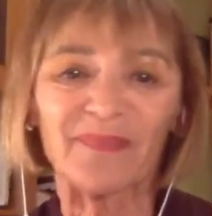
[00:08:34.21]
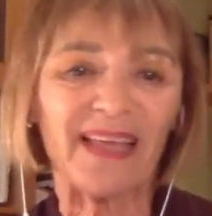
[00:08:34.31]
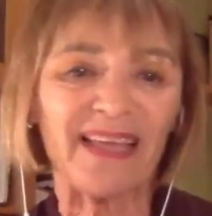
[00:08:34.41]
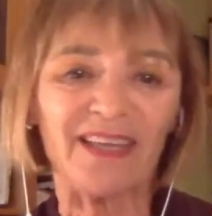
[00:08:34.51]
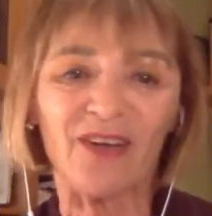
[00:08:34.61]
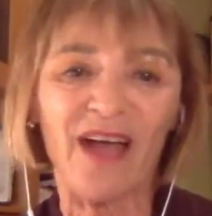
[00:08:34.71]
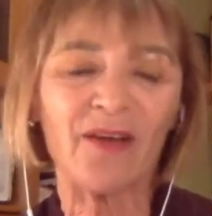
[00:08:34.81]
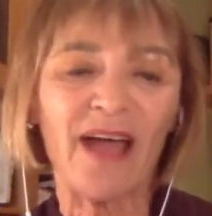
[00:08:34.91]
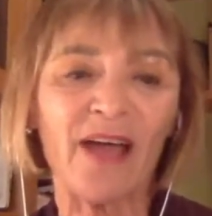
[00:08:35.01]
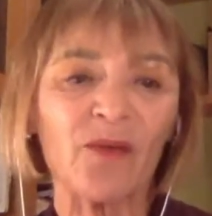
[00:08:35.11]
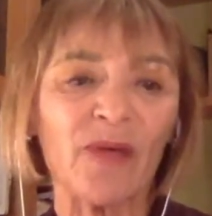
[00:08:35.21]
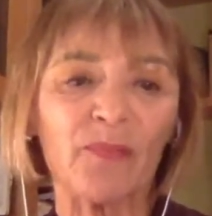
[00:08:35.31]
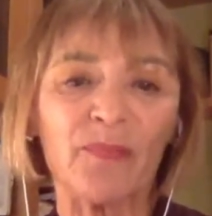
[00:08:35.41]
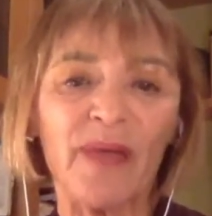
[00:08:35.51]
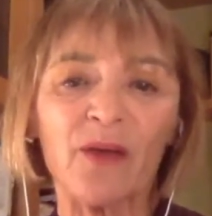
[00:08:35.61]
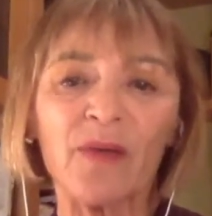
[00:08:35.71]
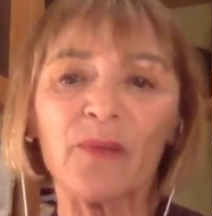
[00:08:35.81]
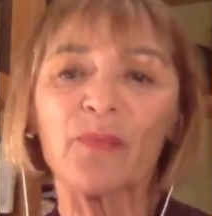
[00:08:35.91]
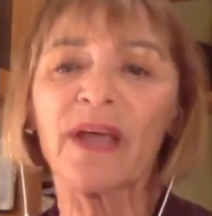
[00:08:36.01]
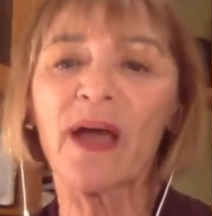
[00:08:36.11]
you know how, how do I how do I
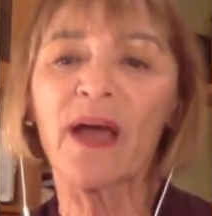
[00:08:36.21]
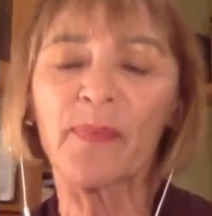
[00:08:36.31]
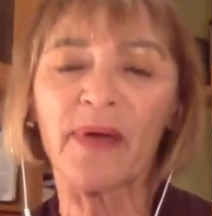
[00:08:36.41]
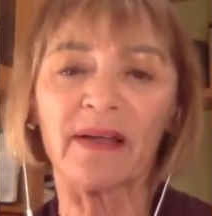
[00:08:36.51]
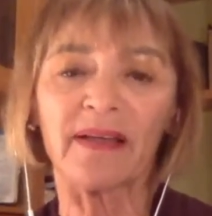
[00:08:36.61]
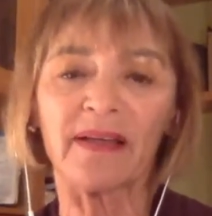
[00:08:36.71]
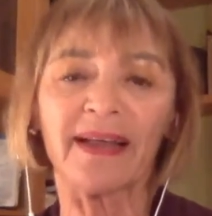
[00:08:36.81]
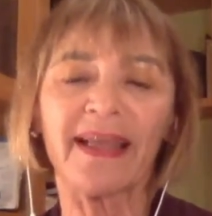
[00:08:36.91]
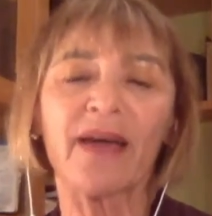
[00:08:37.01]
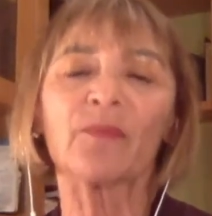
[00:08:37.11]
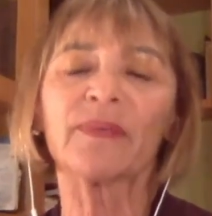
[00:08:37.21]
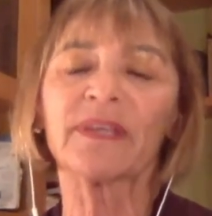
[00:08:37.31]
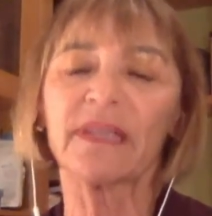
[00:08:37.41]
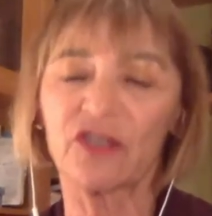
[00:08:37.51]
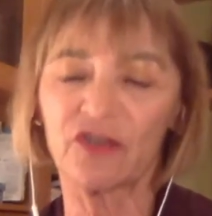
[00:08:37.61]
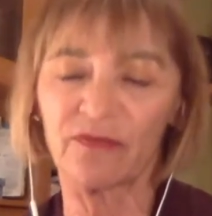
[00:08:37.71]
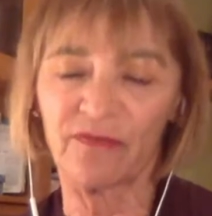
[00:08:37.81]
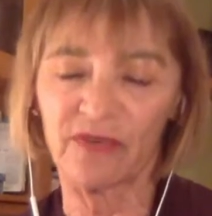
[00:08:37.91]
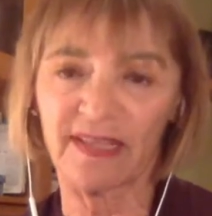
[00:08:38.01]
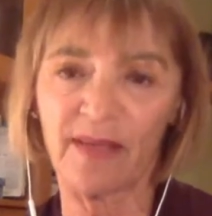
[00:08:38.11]
bring up uh, an accountability issue,
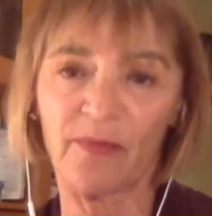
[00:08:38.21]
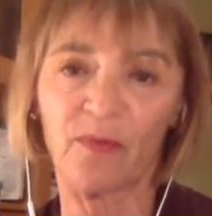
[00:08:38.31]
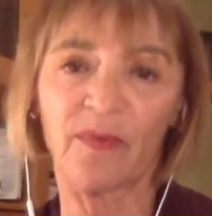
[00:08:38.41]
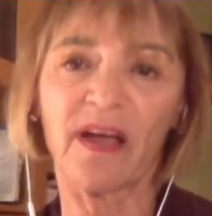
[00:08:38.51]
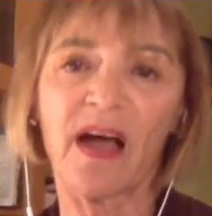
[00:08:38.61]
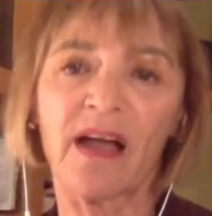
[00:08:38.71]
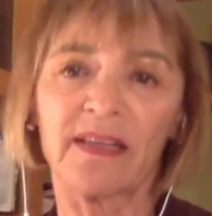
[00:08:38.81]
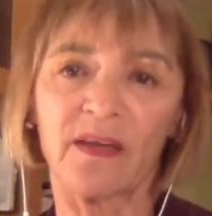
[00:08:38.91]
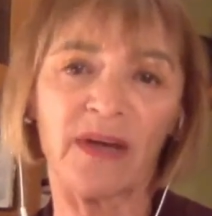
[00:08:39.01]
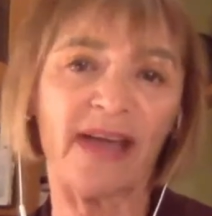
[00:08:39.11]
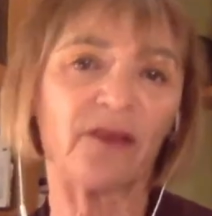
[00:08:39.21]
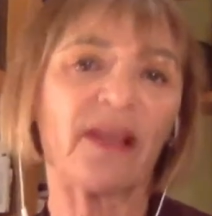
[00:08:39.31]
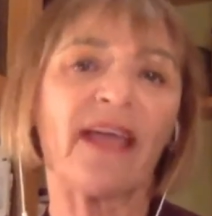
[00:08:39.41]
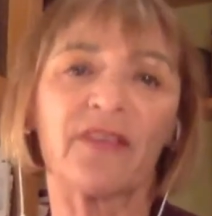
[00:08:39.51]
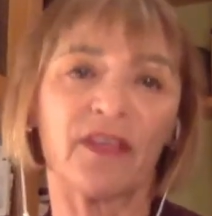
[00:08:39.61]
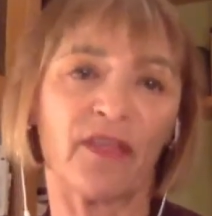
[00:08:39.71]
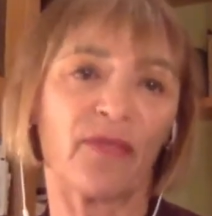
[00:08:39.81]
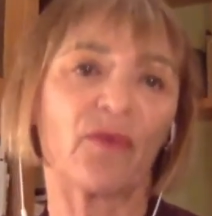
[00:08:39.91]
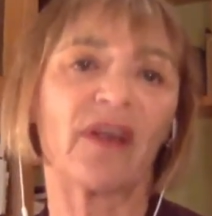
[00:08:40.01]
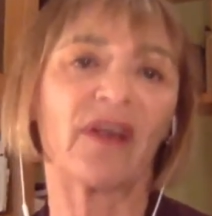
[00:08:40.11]
for example, with a colleague when I don't have the
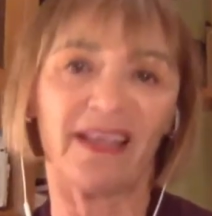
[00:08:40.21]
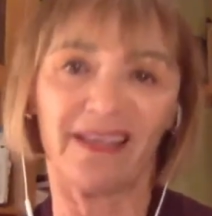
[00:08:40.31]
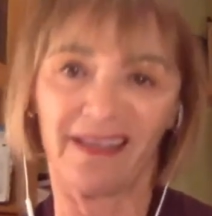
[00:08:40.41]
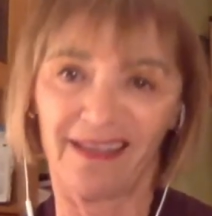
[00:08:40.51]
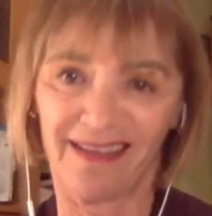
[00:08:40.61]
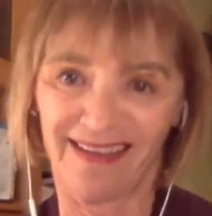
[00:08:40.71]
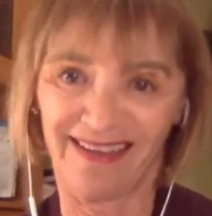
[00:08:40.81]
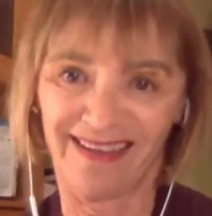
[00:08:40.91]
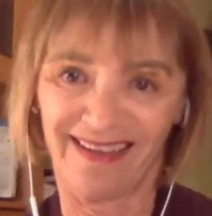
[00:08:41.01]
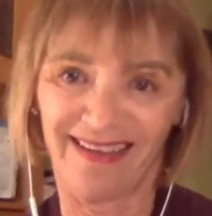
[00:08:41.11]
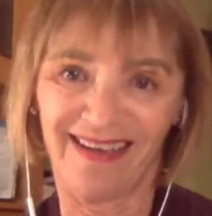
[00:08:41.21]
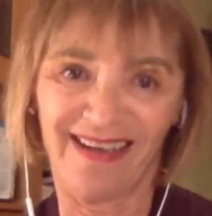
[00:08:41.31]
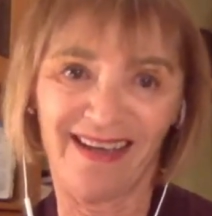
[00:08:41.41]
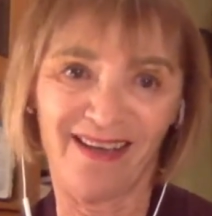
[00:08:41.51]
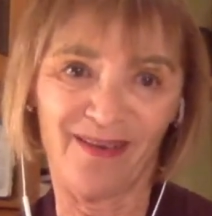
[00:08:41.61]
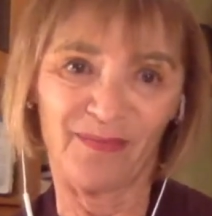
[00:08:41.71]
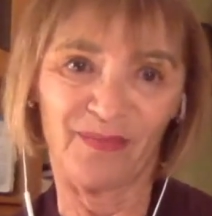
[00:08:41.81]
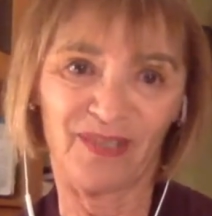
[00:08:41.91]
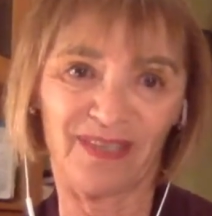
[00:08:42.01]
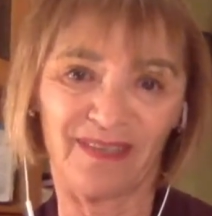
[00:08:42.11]
authority um,
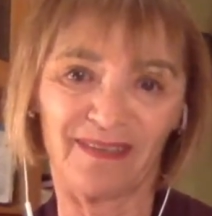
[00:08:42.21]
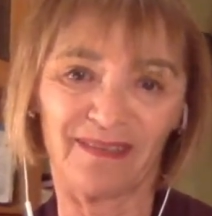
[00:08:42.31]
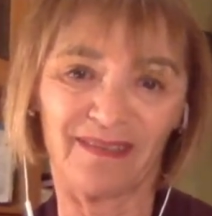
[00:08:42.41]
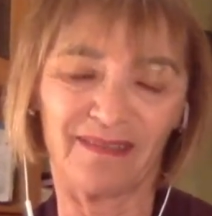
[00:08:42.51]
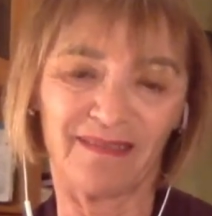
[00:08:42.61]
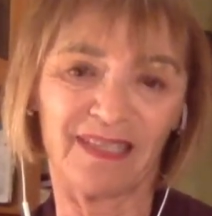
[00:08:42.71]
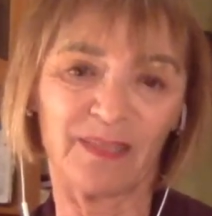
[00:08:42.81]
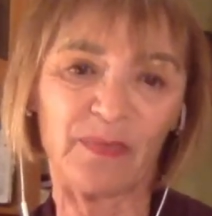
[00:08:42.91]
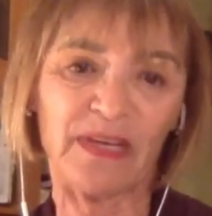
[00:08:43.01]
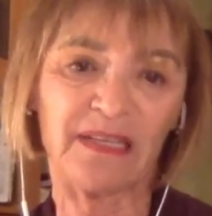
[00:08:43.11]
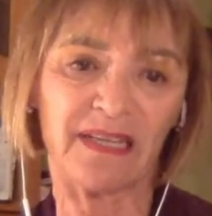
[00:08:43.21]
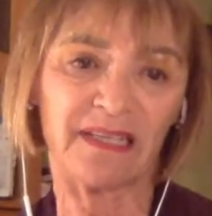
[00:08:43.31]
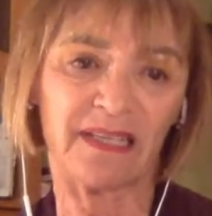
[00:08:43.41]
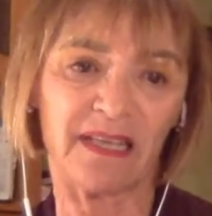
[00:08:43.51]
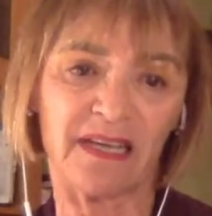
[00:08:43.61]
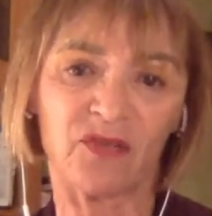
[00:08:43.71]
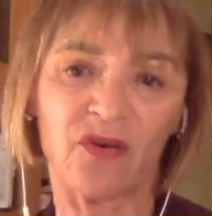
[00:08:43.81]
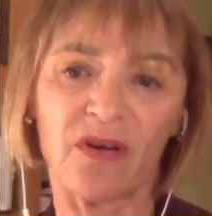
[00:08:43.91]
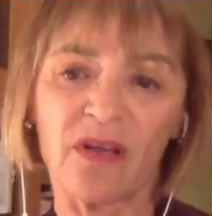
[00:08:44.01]
to to speak to these things, or